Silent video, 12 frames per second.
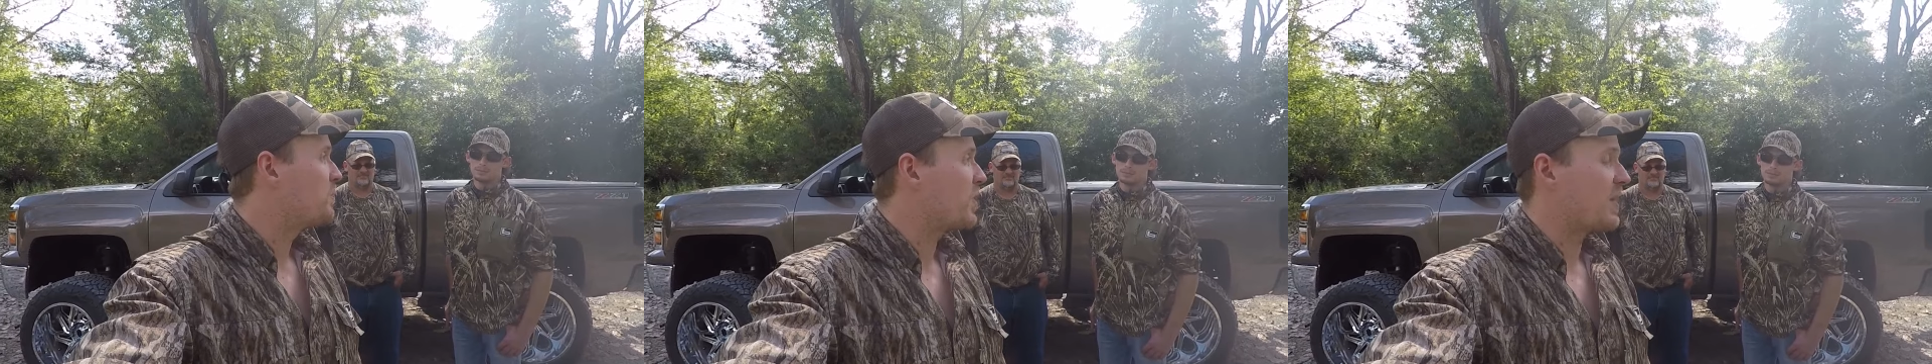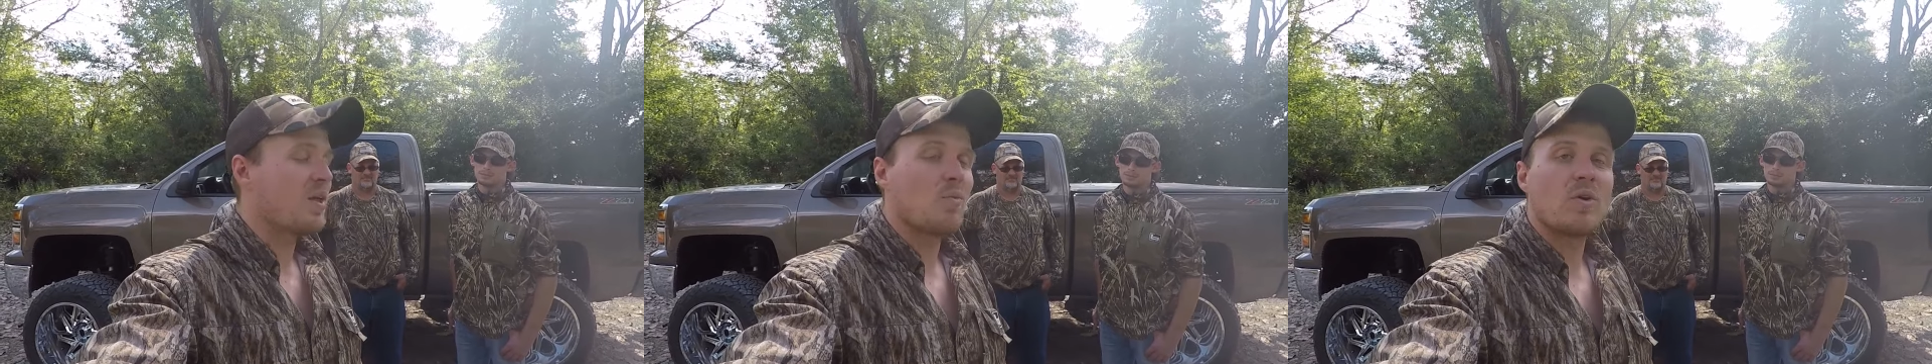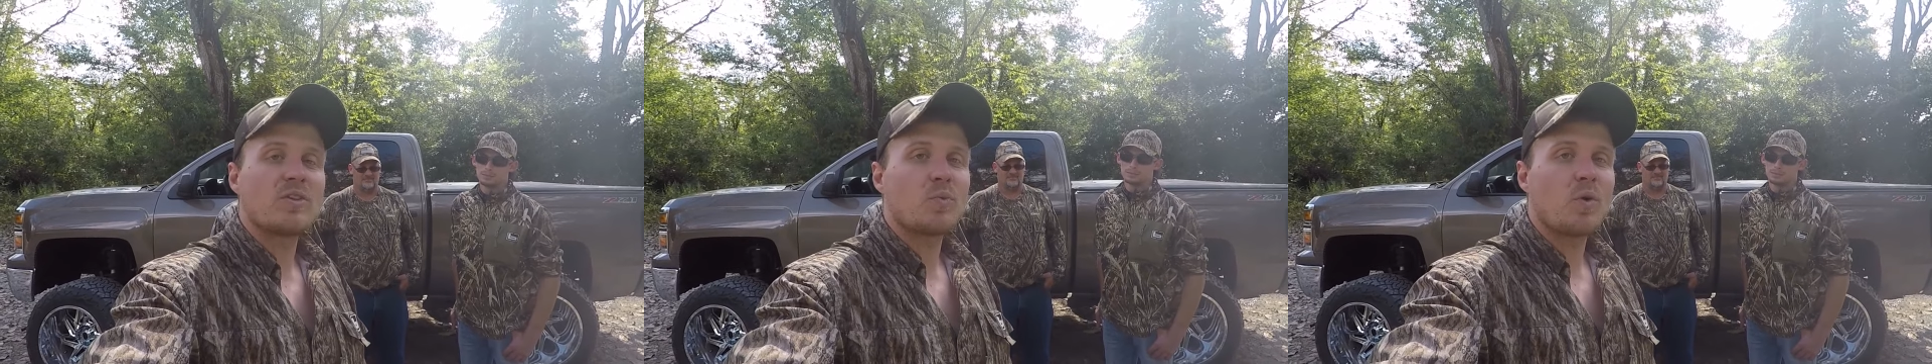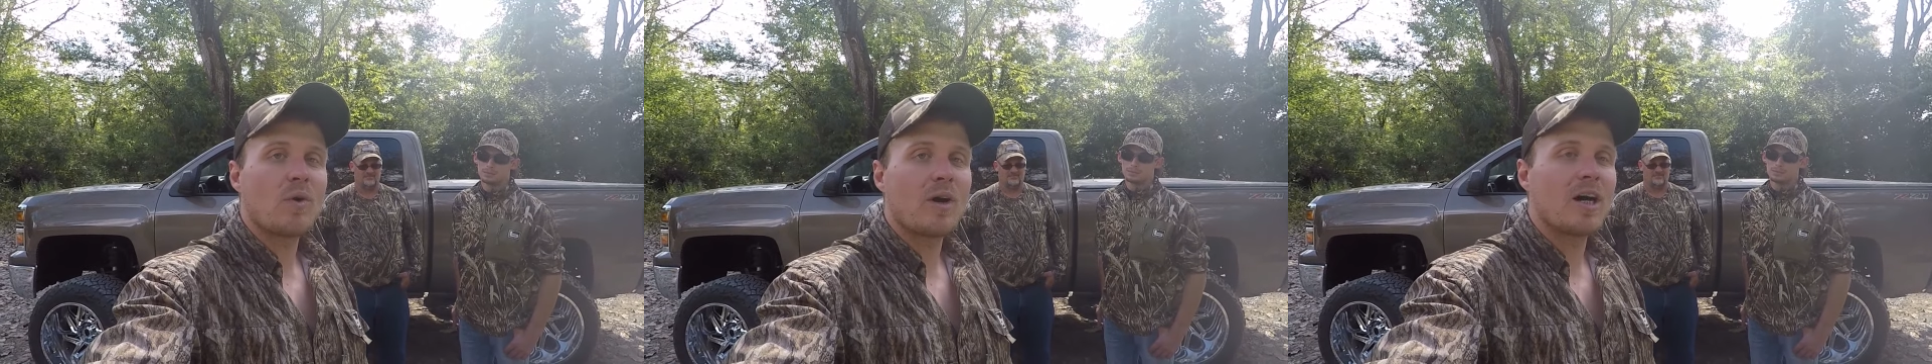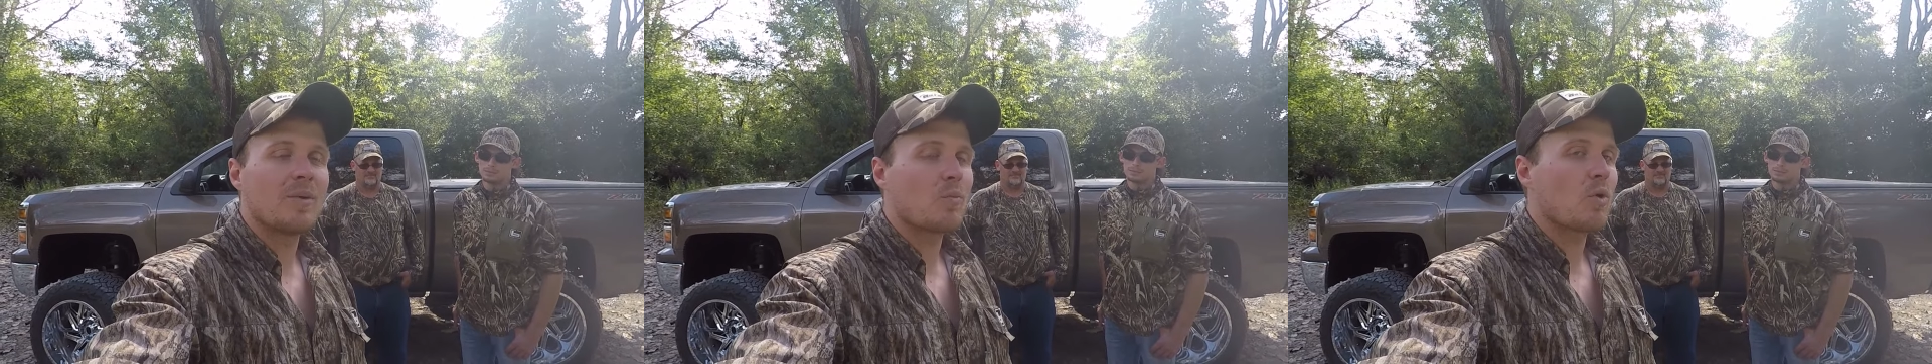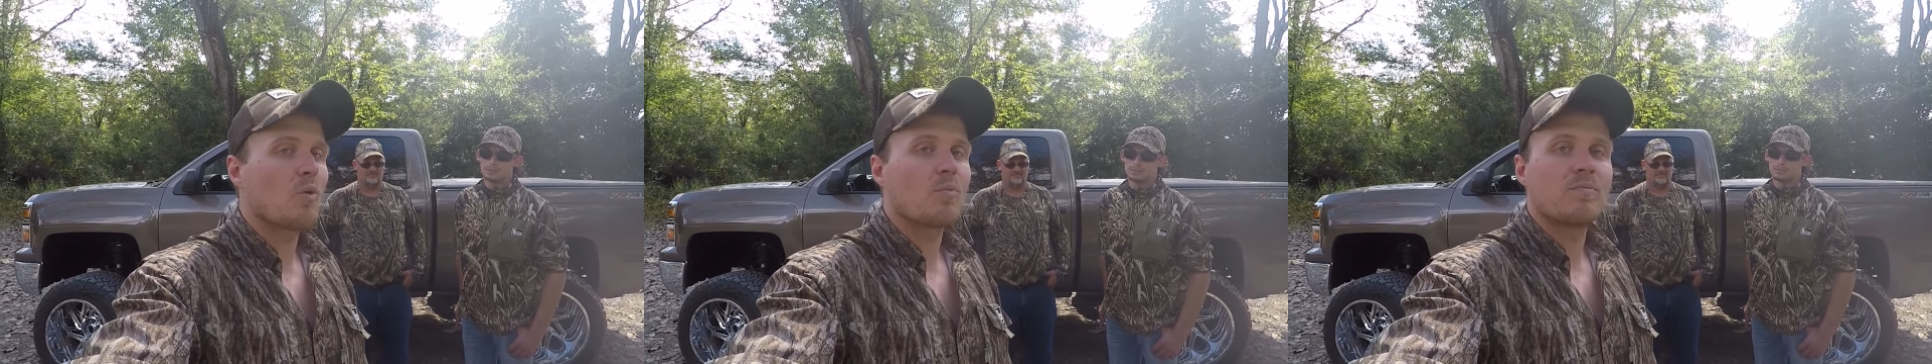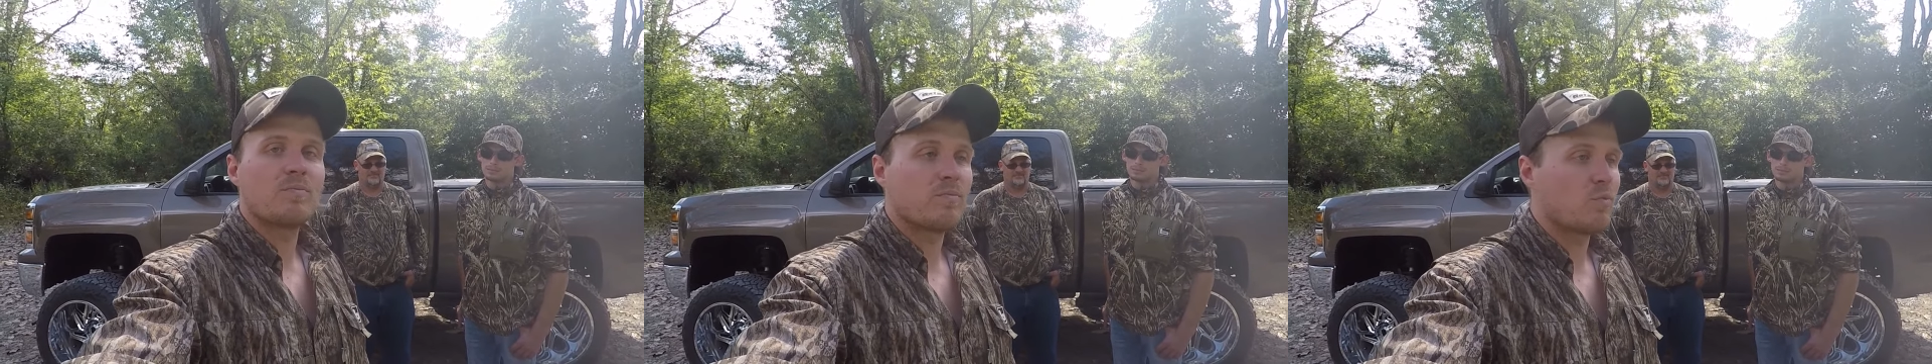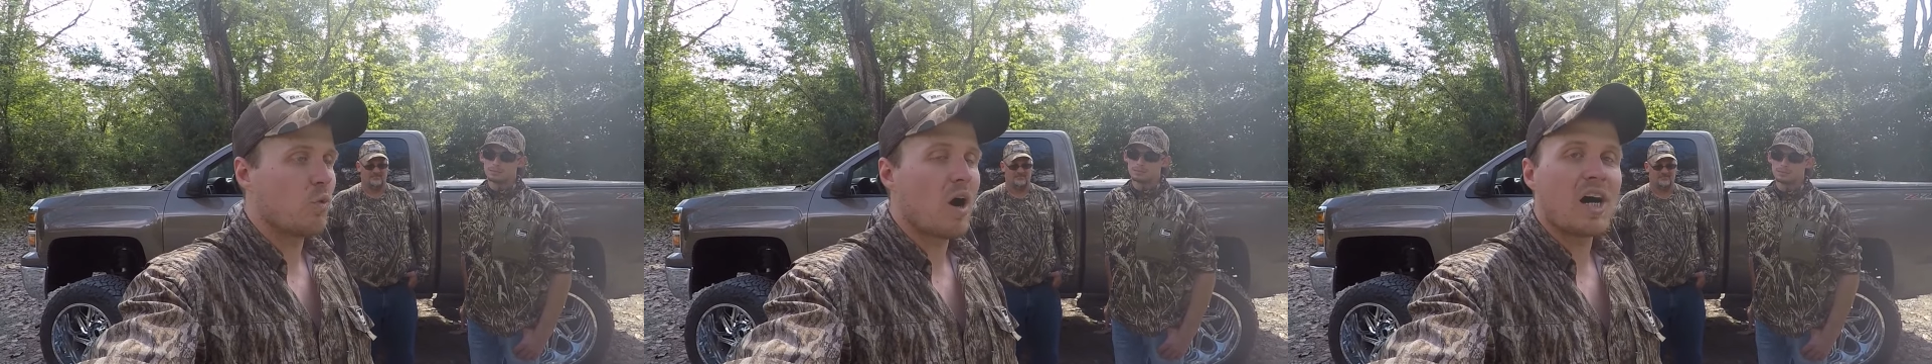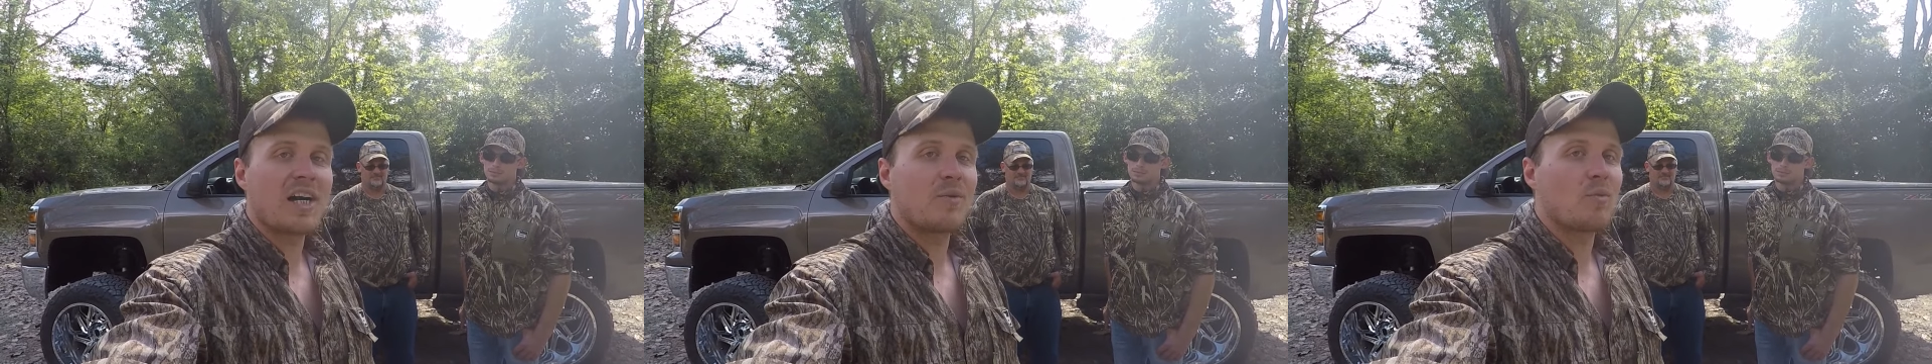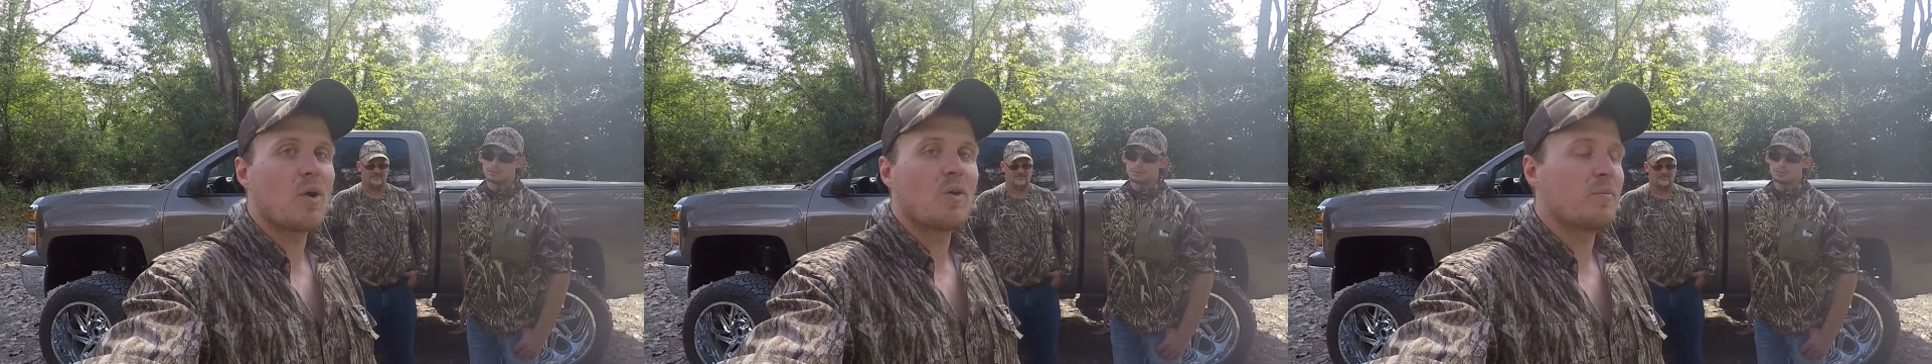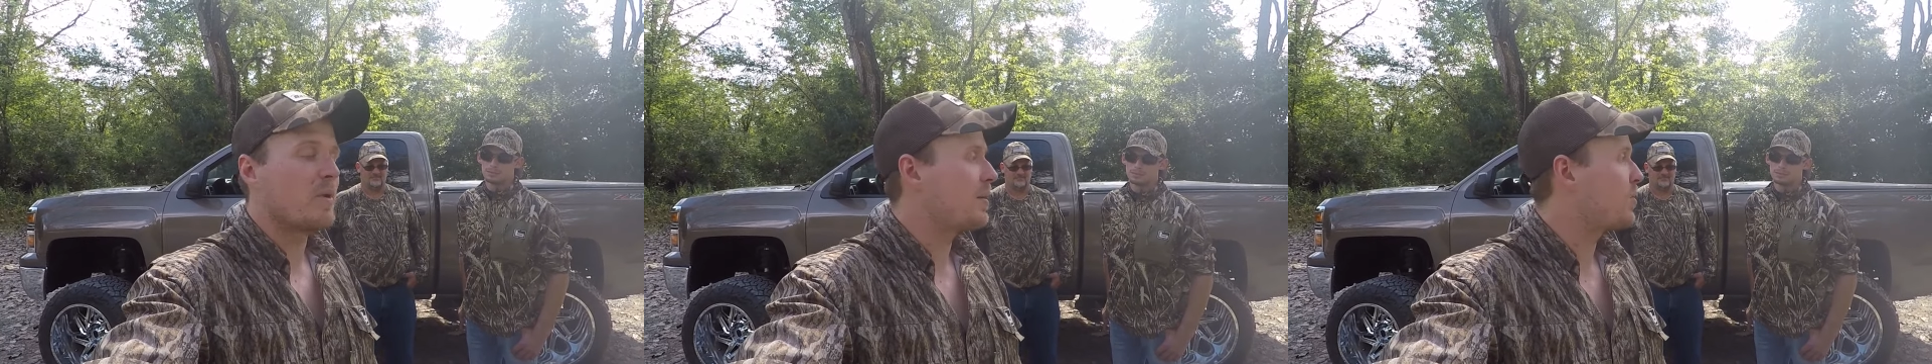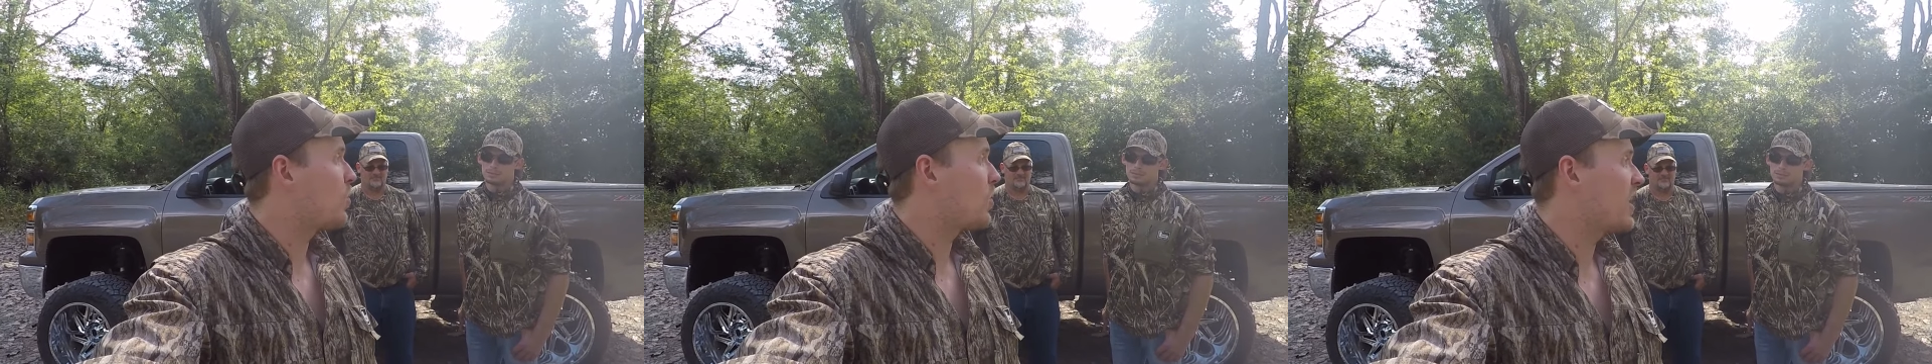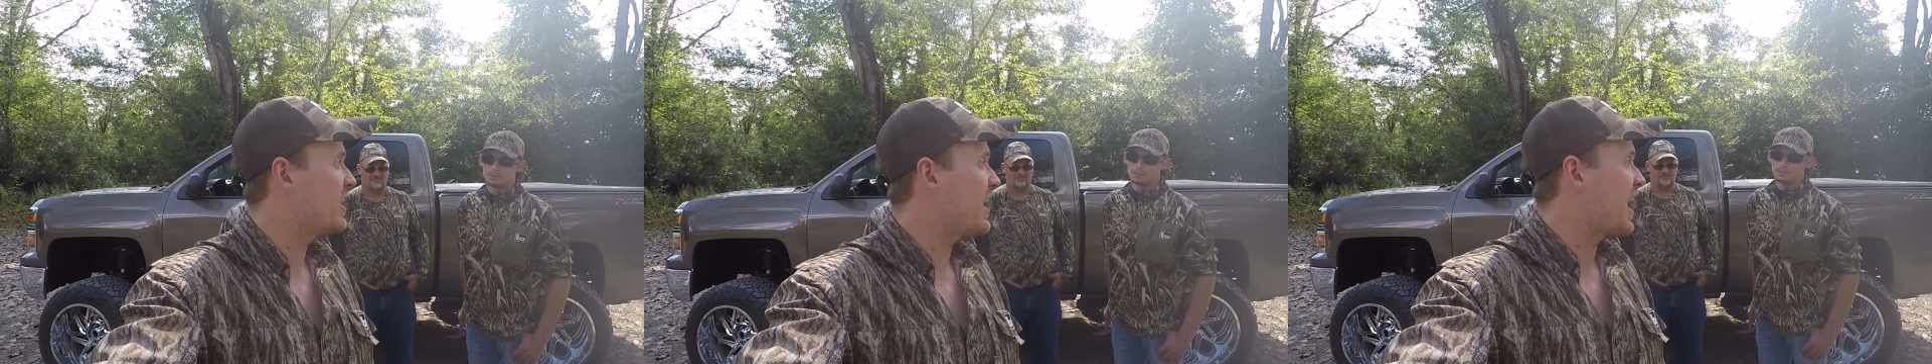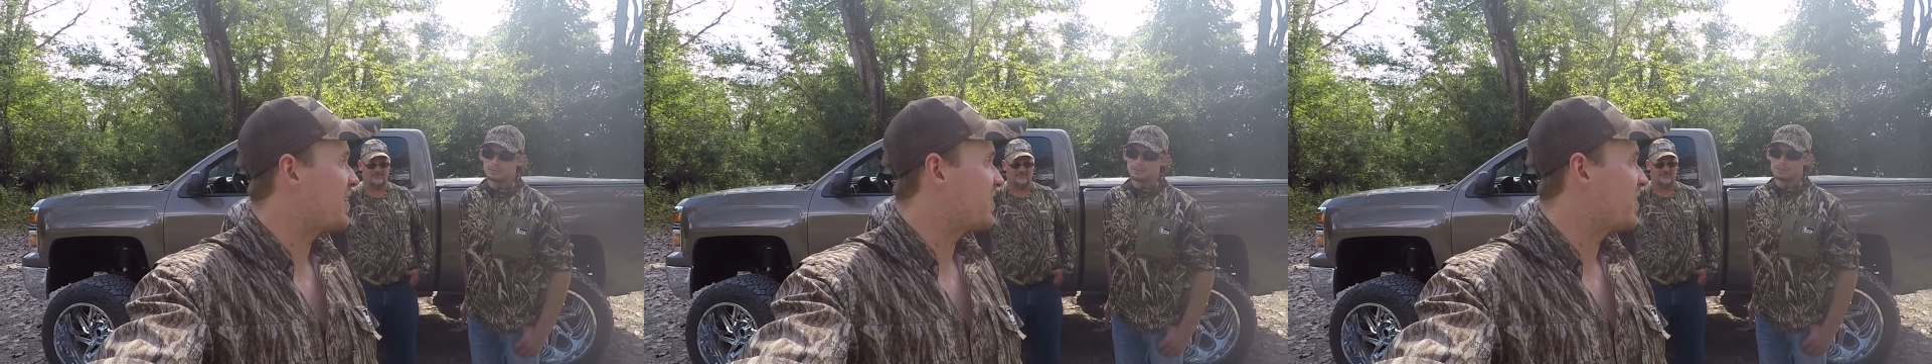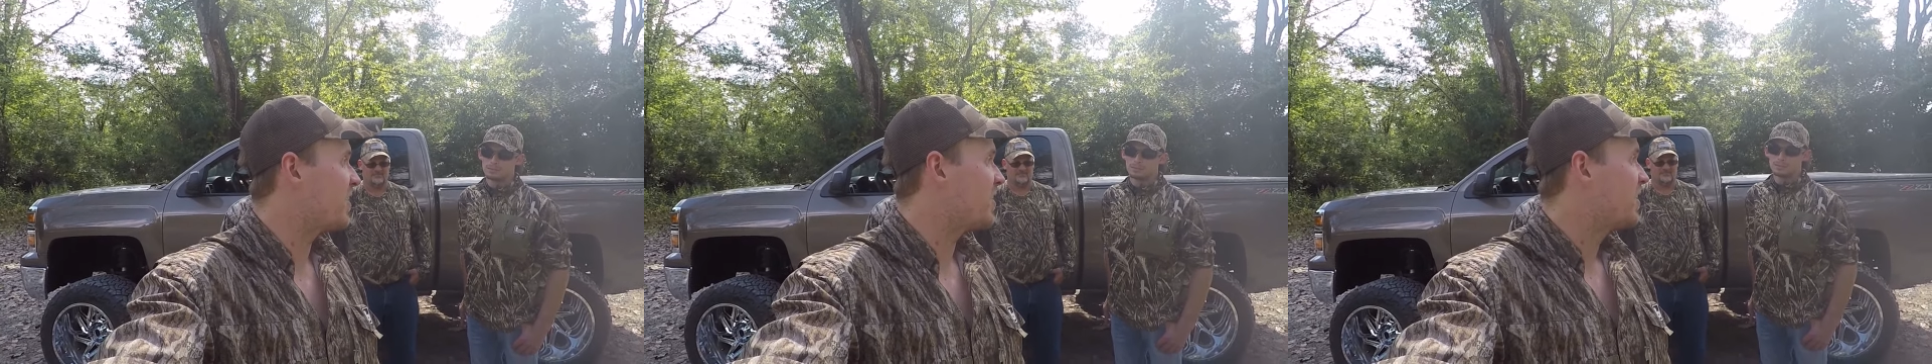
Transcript: And then once we're up, we're rocking and rolling, baby. We're getting out of there.